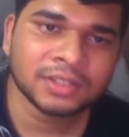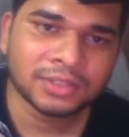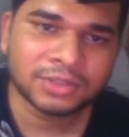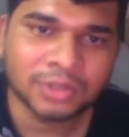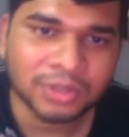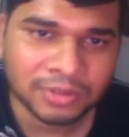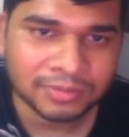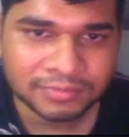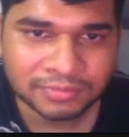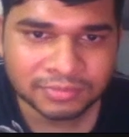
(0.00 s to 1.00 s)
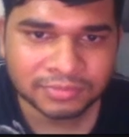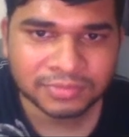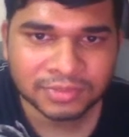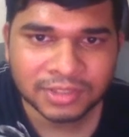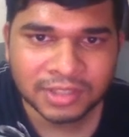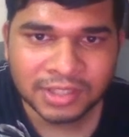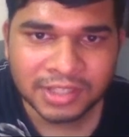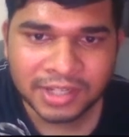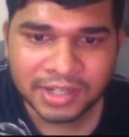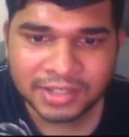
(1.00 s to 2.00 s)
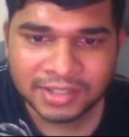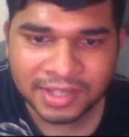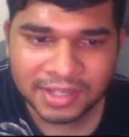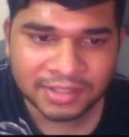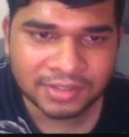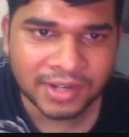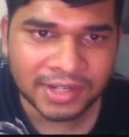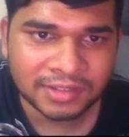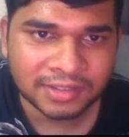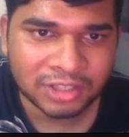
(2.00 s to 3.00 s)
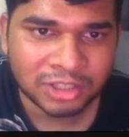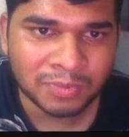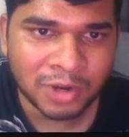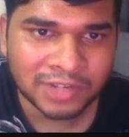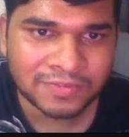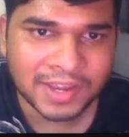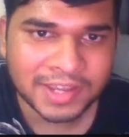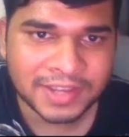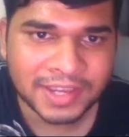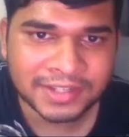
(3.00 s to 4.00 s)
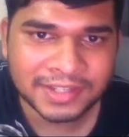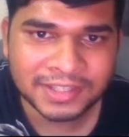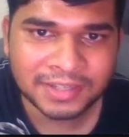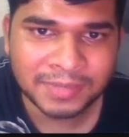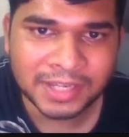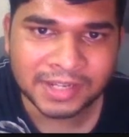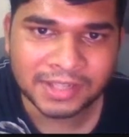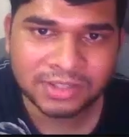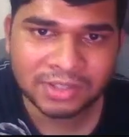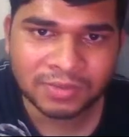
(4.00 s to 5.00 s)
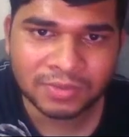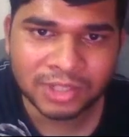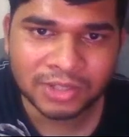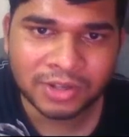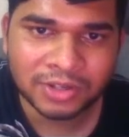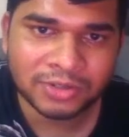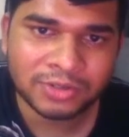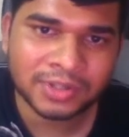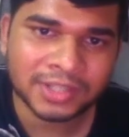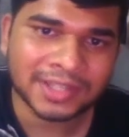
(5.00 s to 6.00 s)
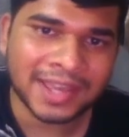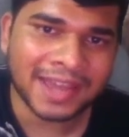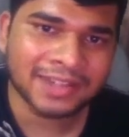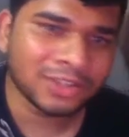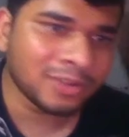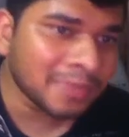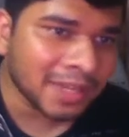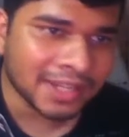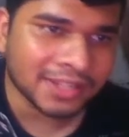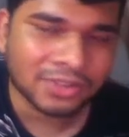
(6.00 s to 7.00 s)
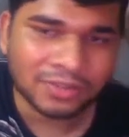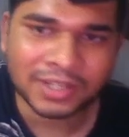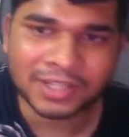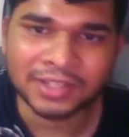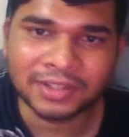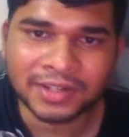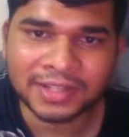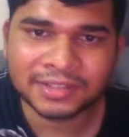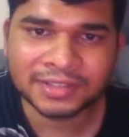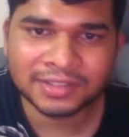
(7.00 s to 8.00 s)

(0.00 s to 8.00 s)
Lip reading: So here it says, right, Spotify and Deezer playlists. What you got to do is add your playlist over here, right?